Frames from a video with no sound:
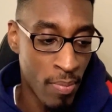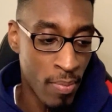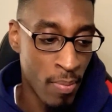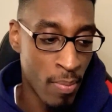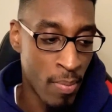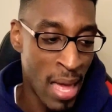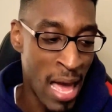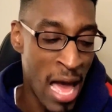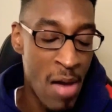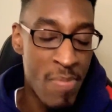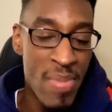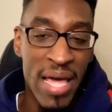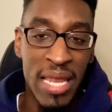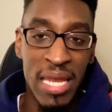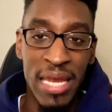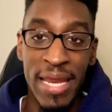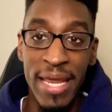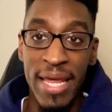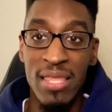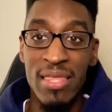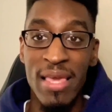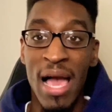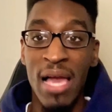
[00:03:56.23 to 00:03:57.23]
how my
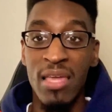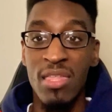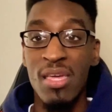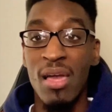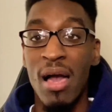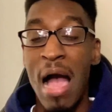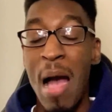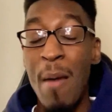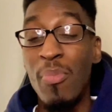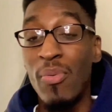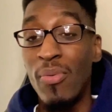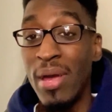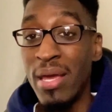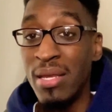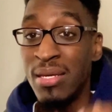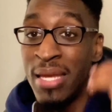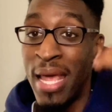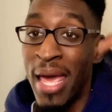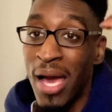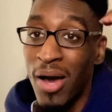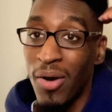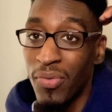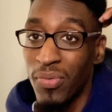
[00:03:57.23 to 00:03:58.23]
legs actually operate
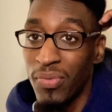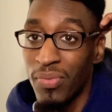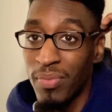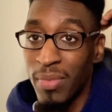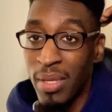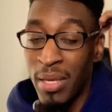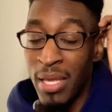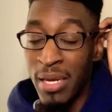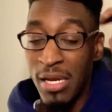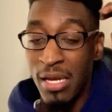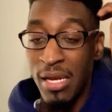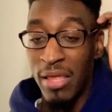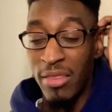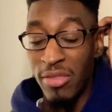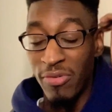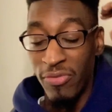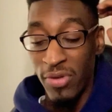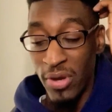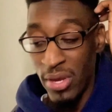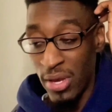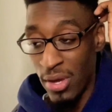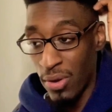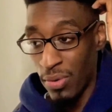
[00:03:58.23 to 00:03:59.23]
now in another
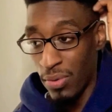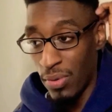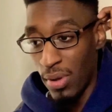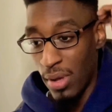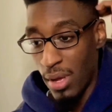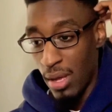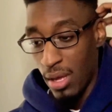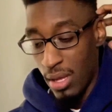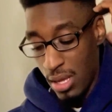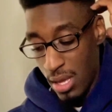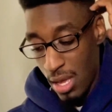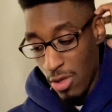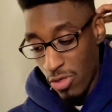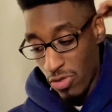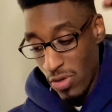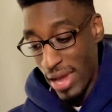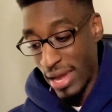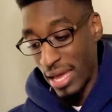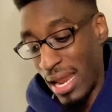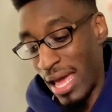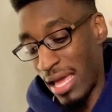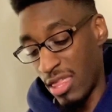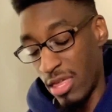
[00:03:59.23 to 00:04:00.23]
video. So I
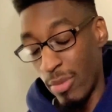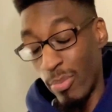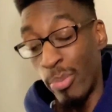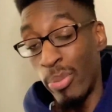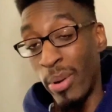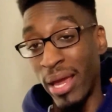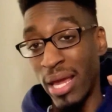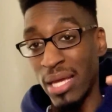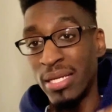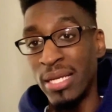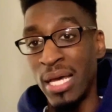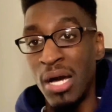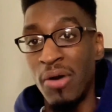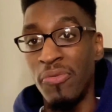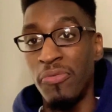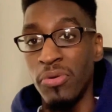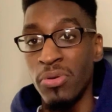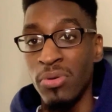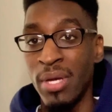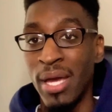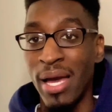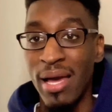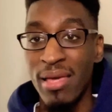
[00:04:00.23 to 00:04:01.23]
actually break it down for
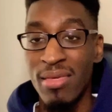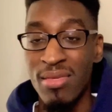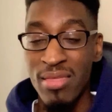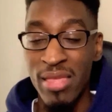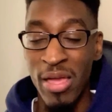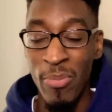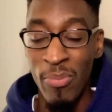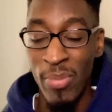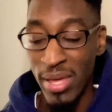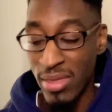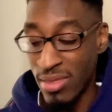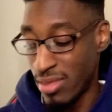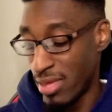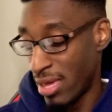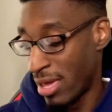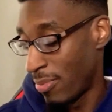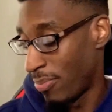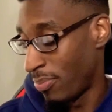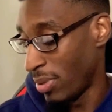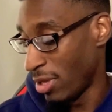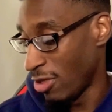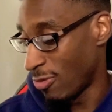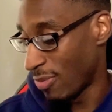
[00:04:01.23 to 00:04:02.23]
you guys step by
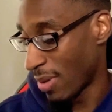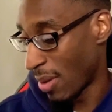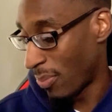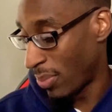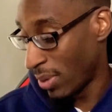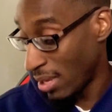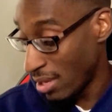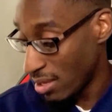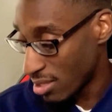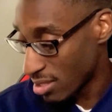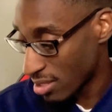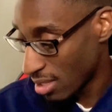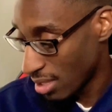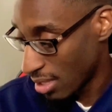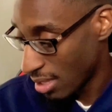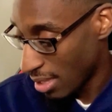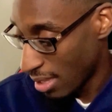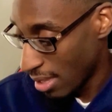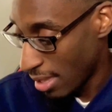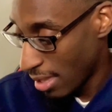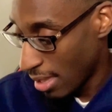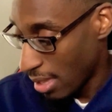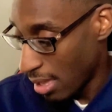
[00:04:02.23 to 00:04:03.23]
step, piece by piece.
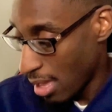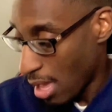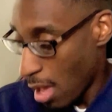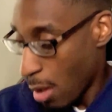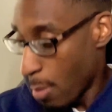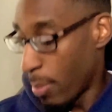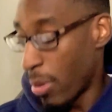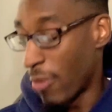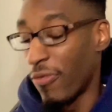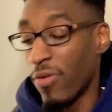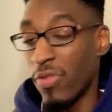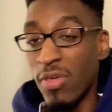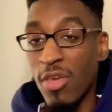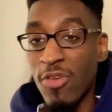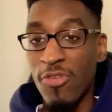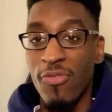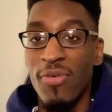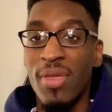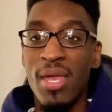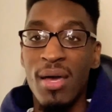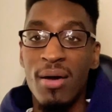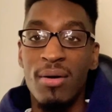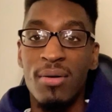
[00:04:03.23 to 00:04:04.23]
But for this
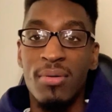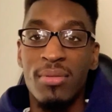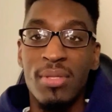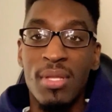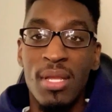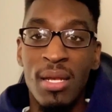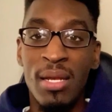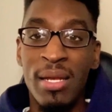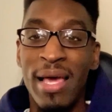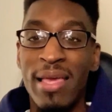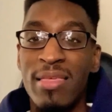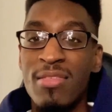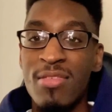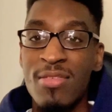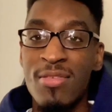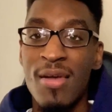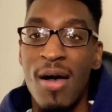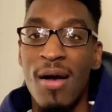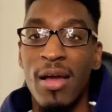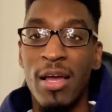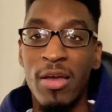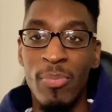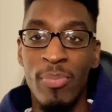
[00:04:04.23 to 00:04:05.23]
video, let's
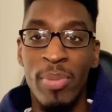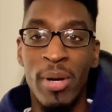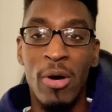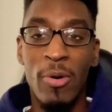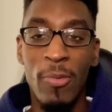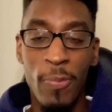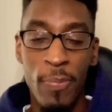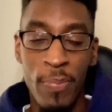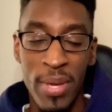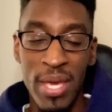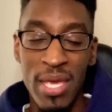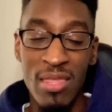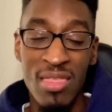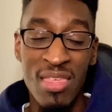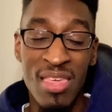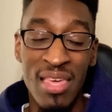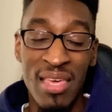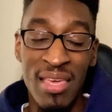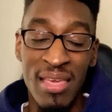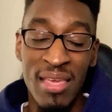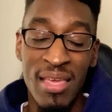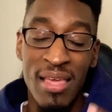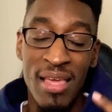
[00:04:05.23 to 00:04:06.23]
talk about
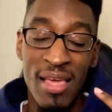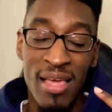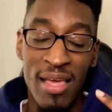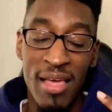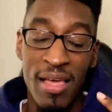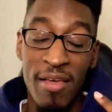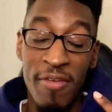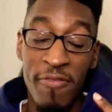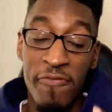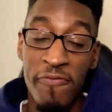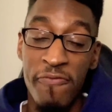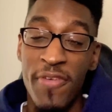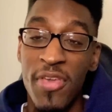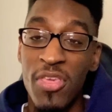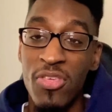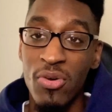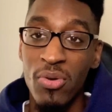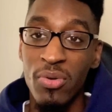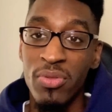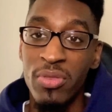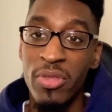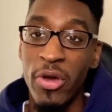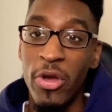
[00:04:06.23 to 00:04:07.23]
PT,
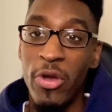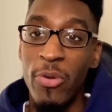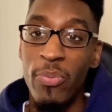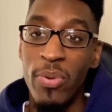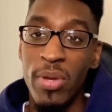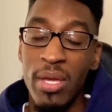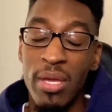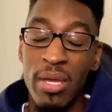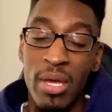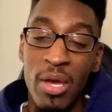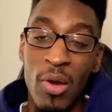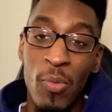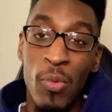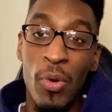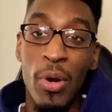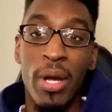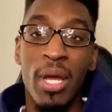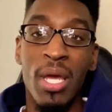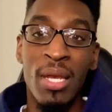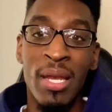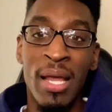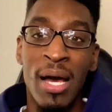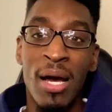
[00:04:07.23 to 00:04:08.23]
physical therapy,
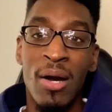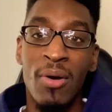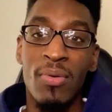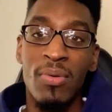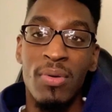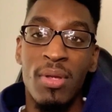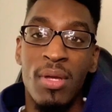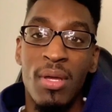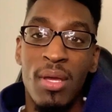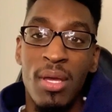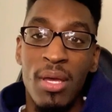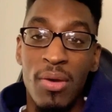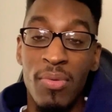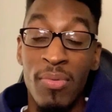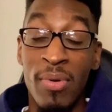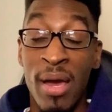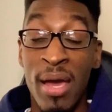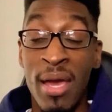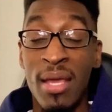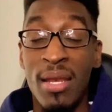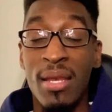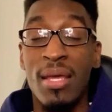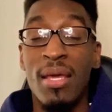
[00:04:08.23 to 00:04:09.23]
working out,
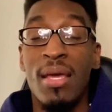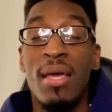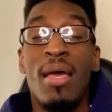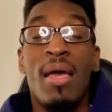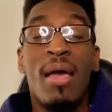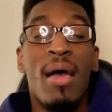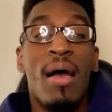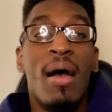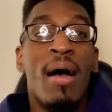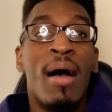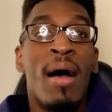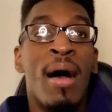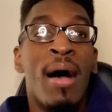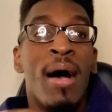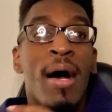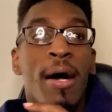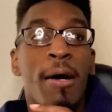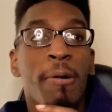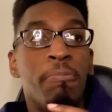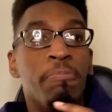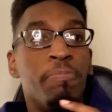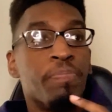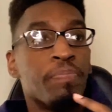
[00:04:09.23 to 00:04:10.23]
right?
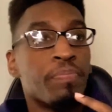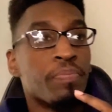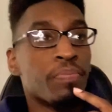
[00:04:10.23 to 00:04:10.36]
And